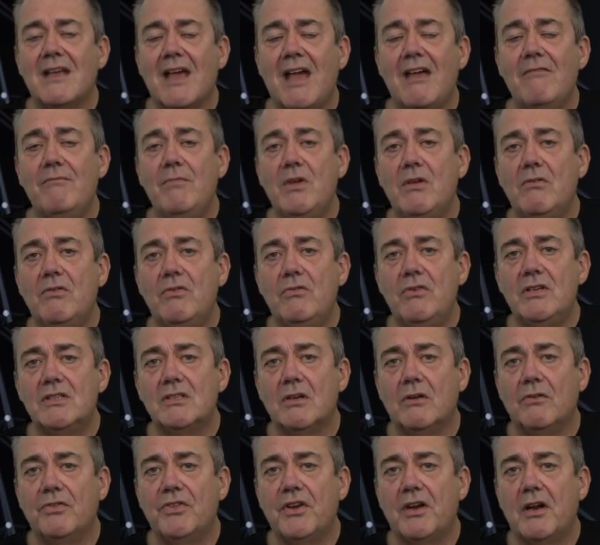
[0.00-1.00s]
gave me the
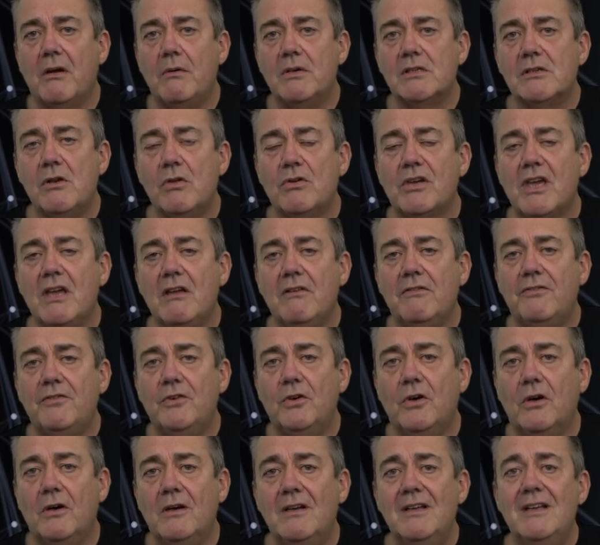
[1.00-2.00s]
result that I was looking
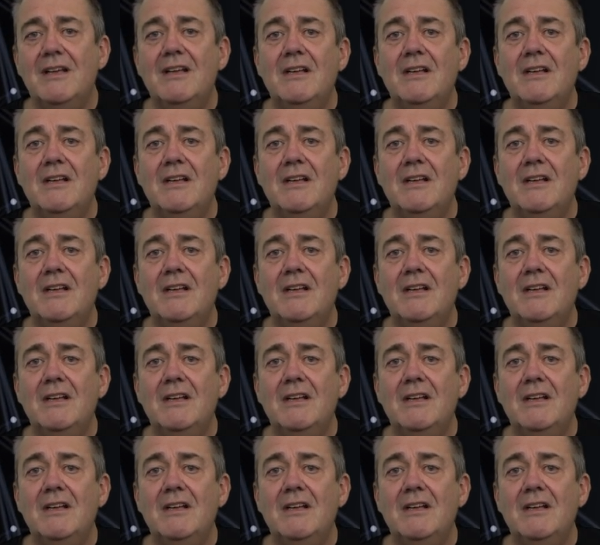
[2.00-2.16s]
for.